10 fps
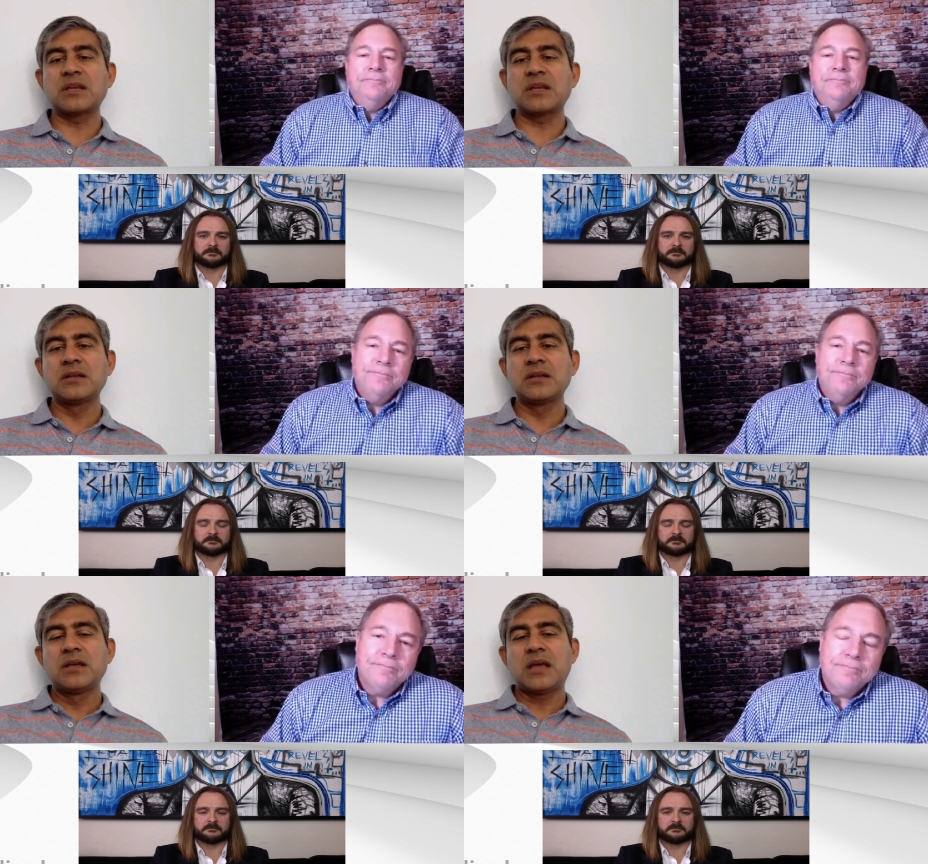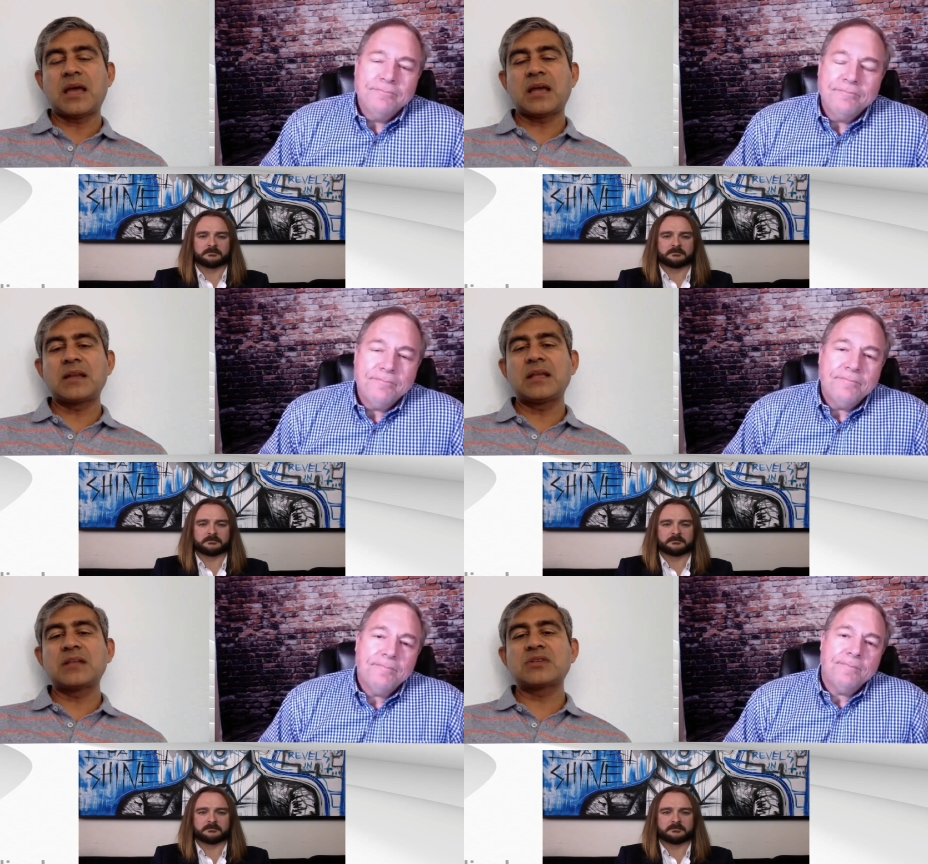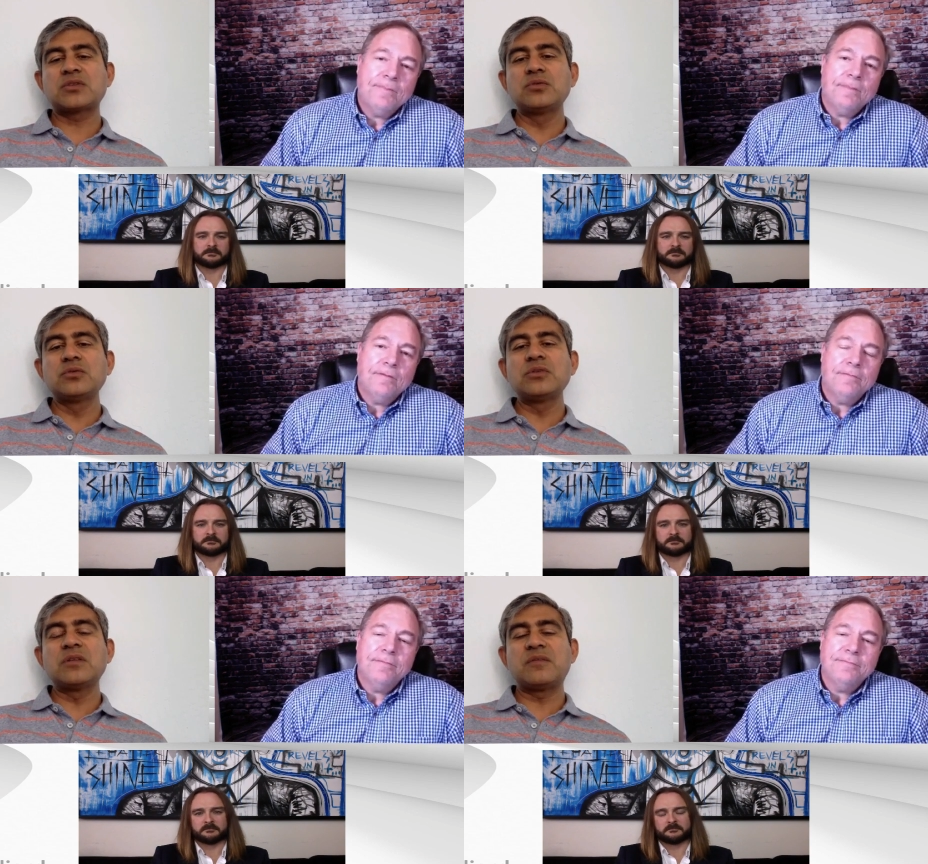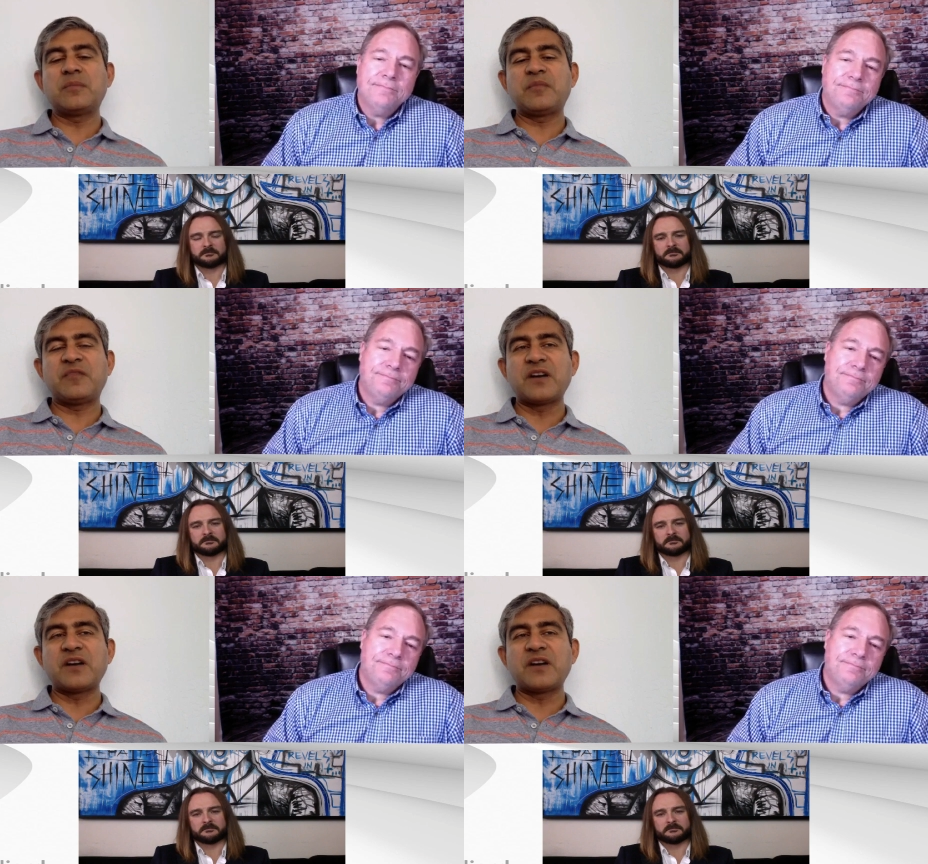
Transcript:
Speaker 1: comes in and gets to the